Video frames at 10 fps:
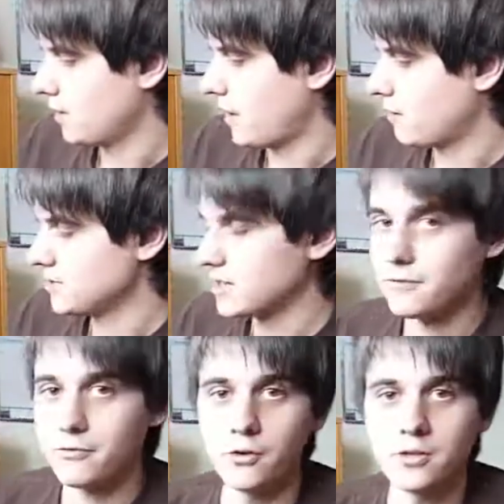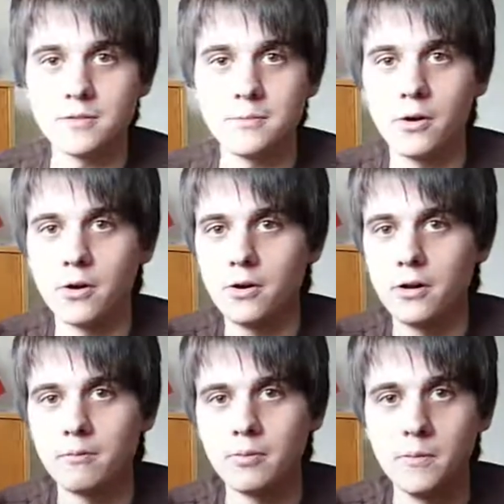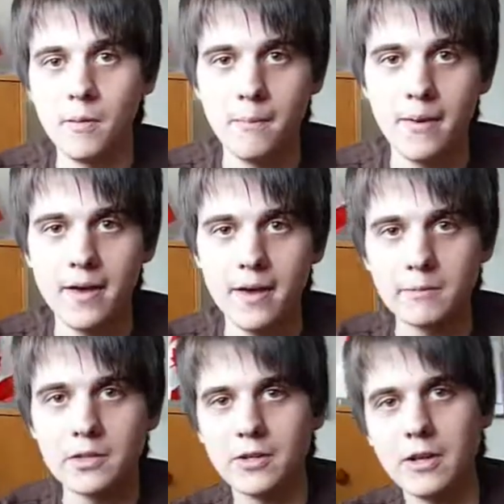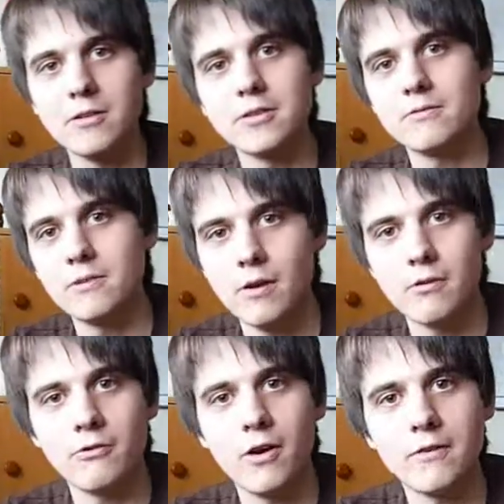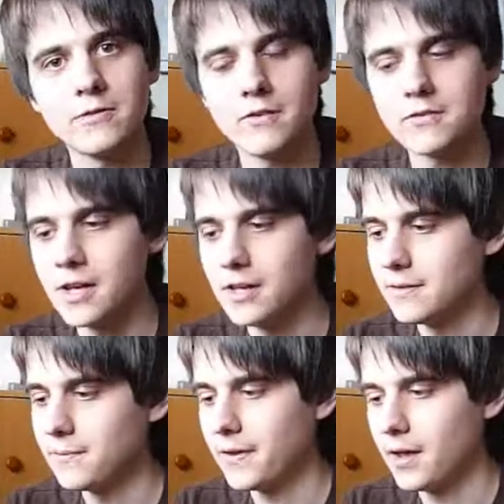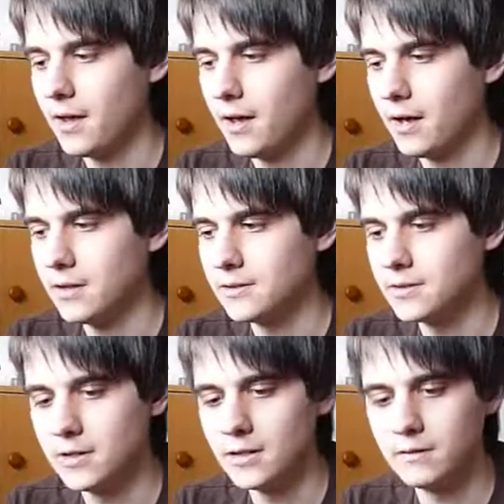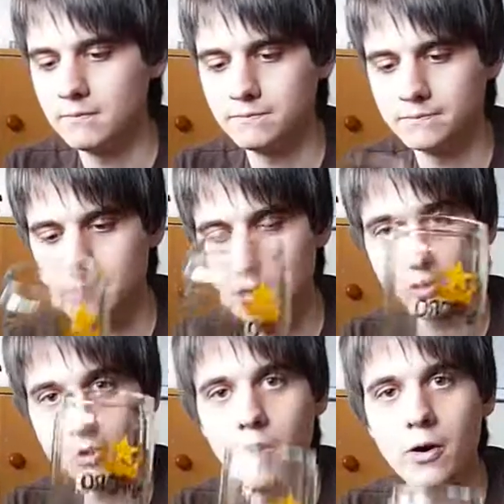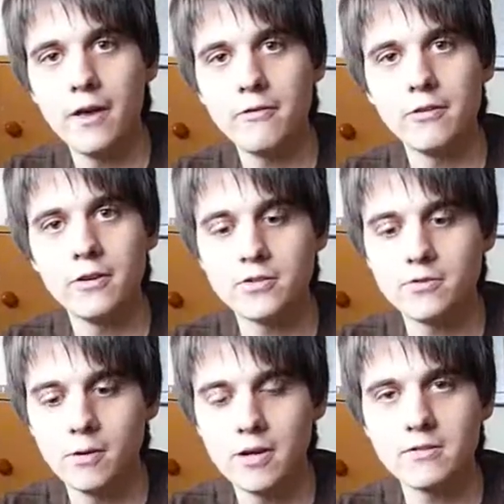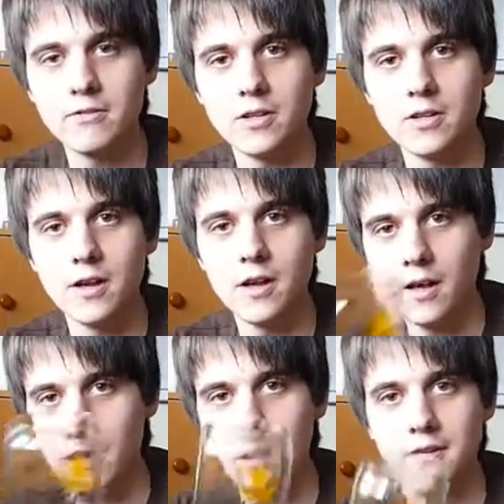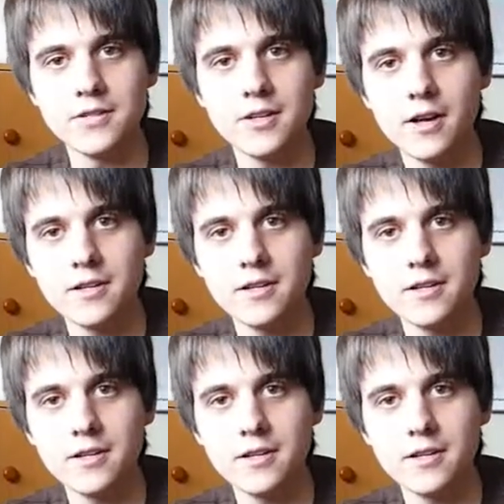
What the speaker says: that was it for Sapporo Premium Beer. I'm going to give this 3 out of 5, as I said, and going to go ahead and finish the rest of it. I'll see you